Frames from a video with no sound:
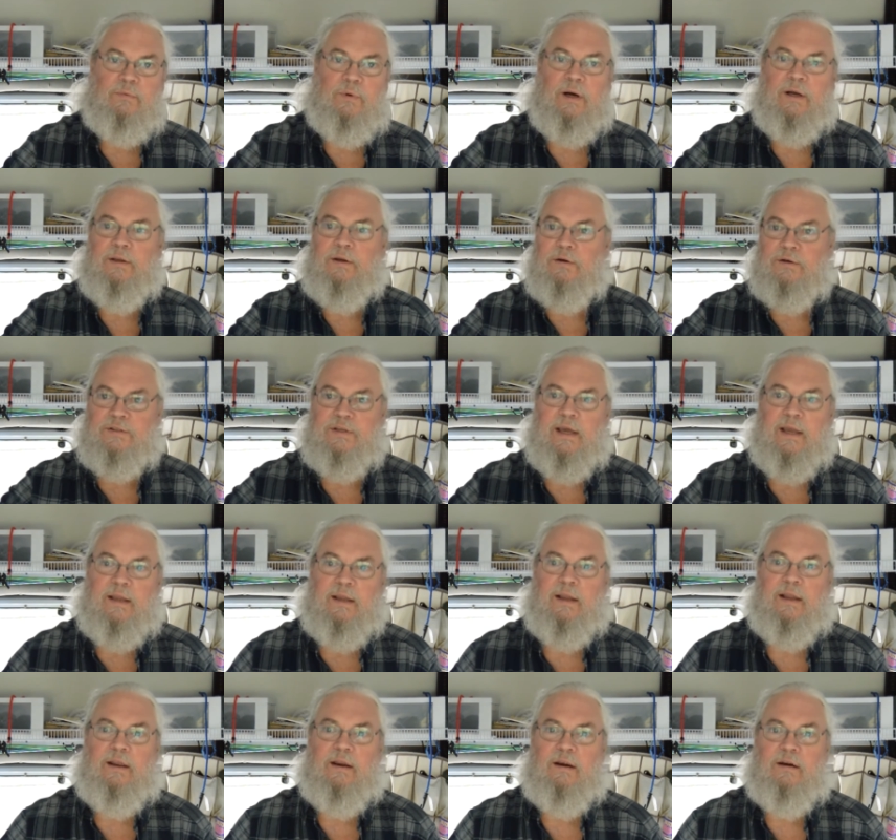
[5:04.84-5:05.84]
while you're
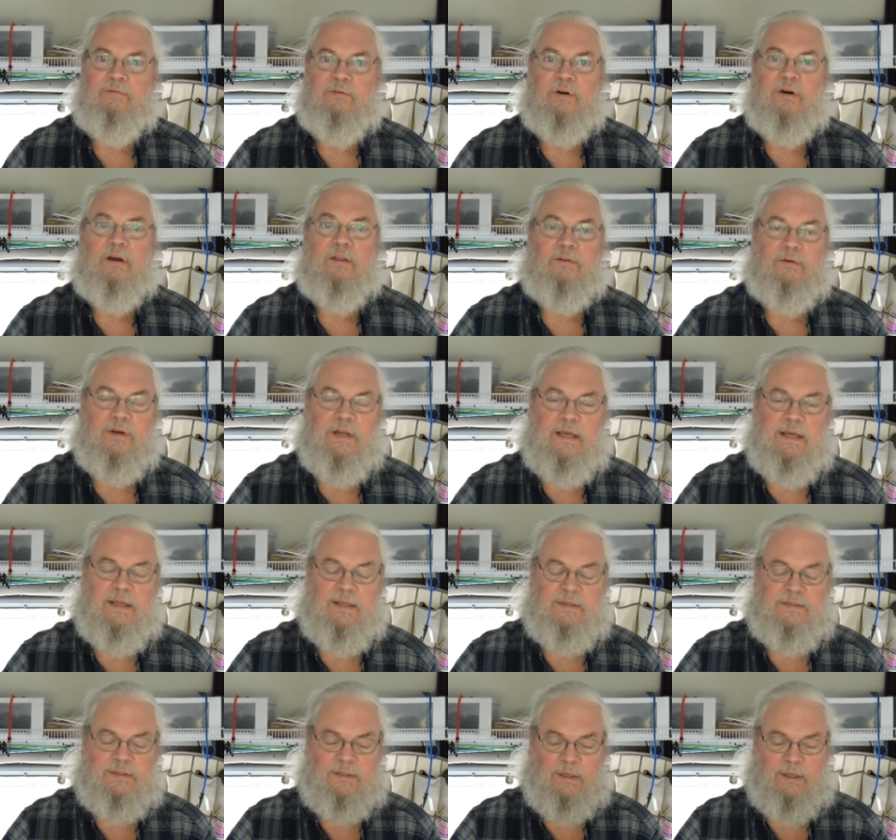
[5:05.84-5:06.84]
taking care of your other
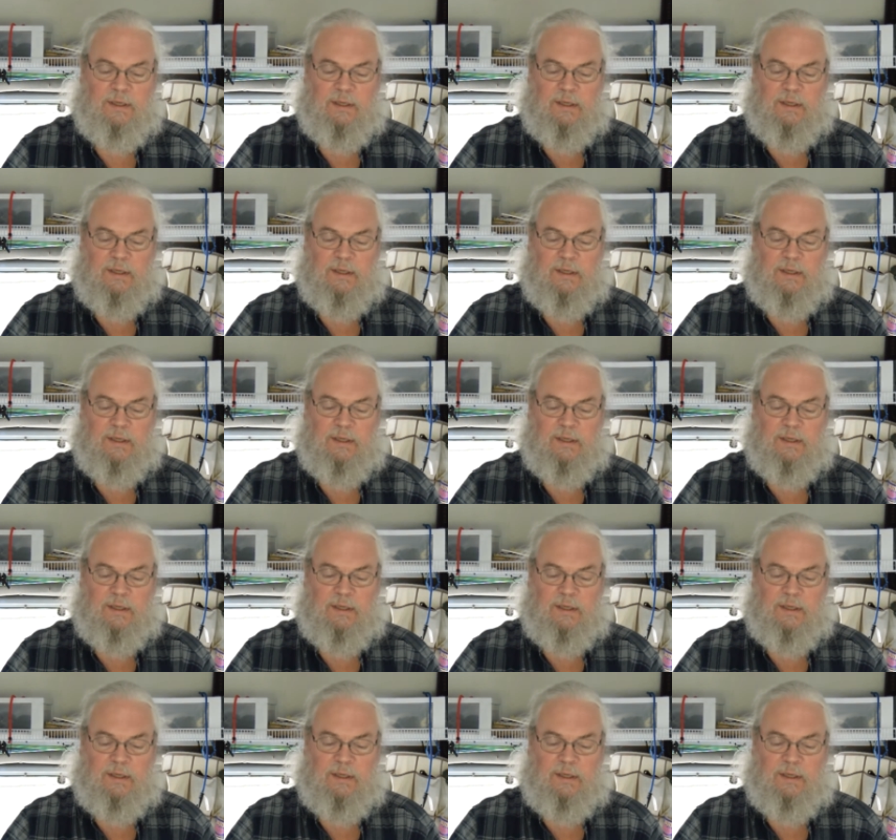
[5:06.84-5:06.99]
needs.